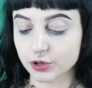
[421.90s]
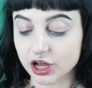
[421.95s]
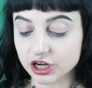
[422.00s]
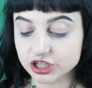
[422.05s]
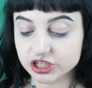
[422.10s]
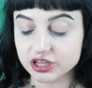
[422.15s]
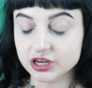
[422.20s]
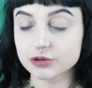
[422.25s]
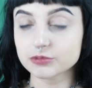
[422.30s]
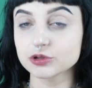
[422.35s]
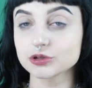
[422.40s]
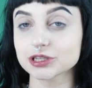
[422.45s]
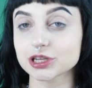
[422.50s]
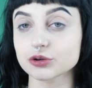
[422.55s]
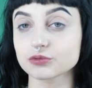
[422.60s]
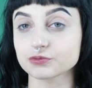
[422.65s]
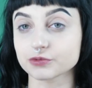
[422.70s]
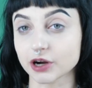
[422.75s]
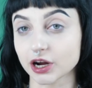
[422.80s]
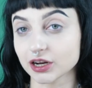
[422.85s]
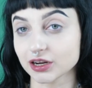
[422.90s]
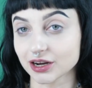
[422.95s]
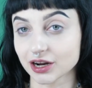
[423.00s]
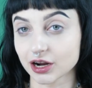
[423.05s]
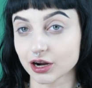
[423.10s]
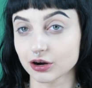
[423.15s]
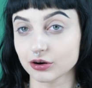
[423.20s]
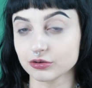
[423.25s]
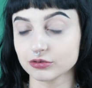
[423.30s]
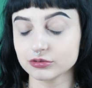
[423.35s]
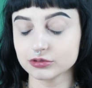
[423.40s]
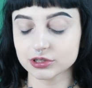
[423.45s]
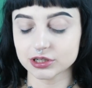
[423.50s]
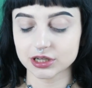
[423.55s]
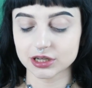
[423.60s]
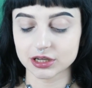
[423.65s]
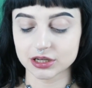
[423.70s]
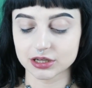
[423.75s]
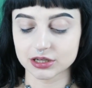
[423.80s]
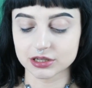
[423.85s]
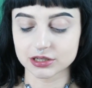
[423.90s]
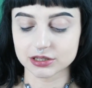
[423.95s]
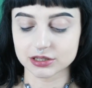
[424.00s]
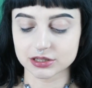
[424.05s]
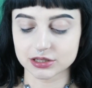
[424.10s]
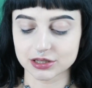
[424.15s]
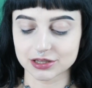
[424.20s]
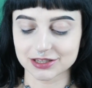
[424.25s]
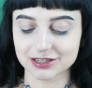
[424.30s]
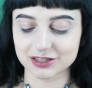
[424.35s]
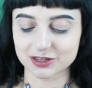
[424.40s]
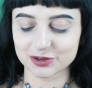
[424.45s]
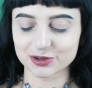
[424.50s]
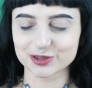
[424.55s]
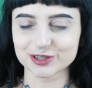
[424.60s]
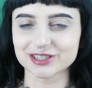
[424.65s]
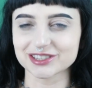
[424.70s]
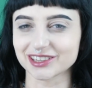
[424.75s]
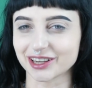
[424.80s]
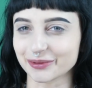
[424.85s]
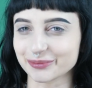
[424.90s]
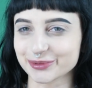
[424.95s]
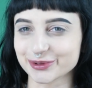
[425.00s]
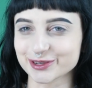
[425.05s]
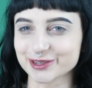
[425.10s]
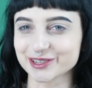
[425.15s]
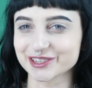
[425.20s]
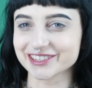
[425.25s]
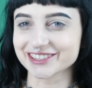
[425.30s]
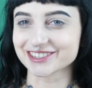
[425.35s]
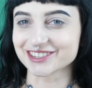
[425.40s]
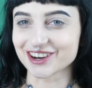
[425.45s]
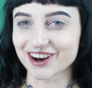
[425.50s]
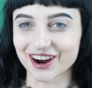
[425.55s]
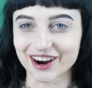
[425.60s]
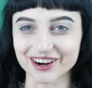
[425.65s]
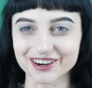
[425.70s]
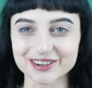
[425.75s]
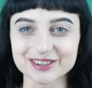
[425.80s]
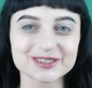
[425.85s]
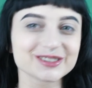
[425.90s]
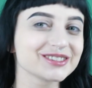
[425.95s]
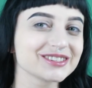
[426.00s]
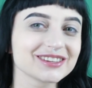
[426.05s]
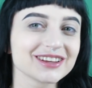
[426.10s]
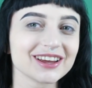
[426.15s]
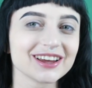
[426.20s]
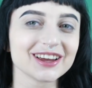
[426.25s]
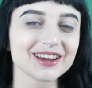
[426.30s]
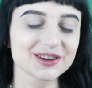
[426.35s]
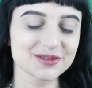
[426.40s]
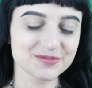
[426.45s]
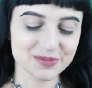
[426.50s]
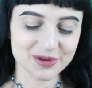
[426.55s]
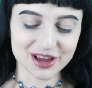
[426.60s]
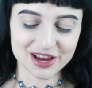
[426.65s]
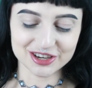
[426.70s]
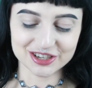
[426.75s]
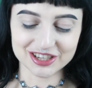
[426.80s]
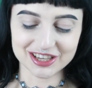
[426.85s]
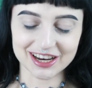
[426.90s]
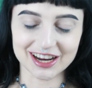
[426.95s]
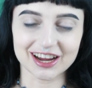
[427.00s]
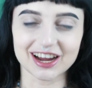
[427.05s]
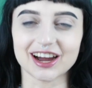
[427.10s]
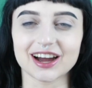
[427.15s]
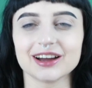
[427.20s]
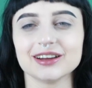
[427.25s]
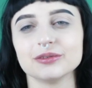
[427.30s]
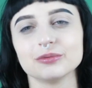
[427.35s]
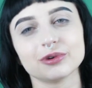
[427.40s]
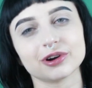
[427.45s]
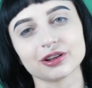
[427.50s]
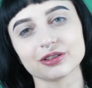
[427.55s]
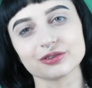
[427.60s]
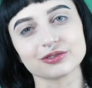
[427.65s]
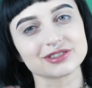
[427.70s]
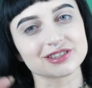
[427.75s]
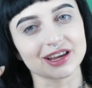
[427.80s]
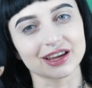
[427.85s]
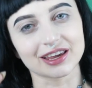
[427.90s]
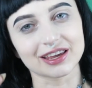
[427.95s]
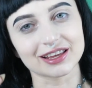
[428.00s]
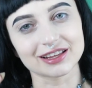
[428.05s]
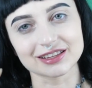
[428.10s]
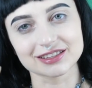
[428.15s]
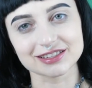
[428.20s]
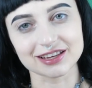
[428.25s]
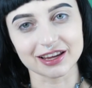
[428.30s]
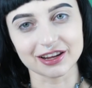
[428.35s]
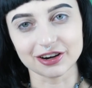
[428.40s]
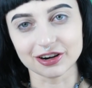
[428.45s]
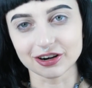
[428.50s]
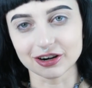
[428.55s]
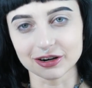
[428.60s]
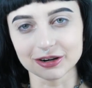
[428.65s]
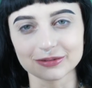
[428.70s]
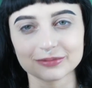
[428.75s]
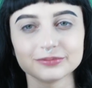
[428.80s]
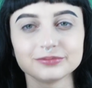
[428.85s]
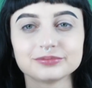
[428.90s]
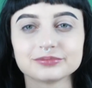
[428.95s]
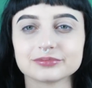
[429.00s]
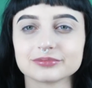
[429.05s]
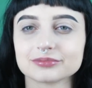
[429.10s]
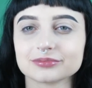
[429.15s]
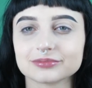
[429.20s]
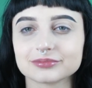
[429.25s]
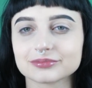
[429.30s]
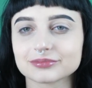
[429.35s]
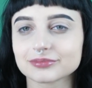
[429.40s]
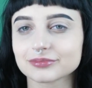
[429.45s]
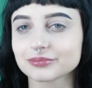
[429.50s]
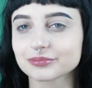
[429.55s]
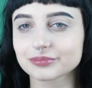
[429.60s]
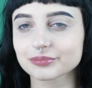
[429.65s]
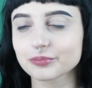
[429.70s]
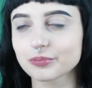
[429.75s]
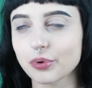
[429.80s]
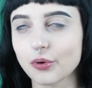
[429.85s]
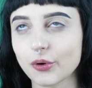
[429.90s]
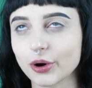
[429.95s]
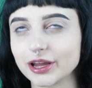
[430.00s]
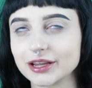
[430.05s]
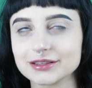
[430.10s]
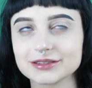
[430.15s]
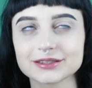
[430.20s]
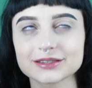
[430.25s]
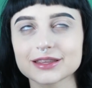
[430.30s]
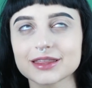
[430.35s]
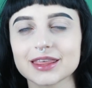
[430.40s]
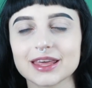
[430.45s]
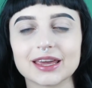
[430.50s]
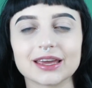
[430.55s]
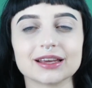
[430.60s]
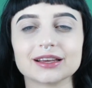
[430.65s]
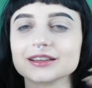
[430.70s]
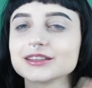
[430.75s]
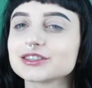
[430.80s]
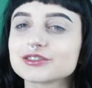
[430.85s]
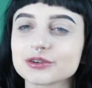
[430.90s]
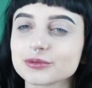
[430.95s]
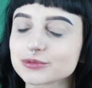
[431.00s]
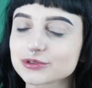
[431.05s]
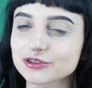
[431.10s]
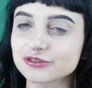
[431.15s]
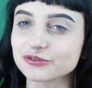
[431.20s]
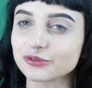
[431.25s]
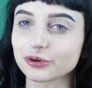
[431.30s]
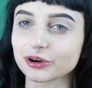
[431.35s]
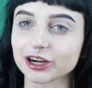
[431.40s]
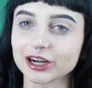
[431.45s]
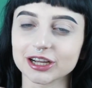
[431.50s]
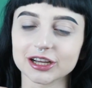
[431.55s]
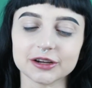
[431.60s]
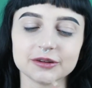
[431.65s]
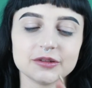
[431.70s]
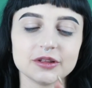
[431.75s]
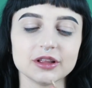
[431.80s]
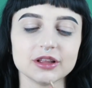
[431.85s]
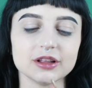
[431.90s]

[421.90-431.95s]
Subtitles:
blush that I'm using right now is this little Samples Nars blush that I got in one of those like insider points things from Sephora.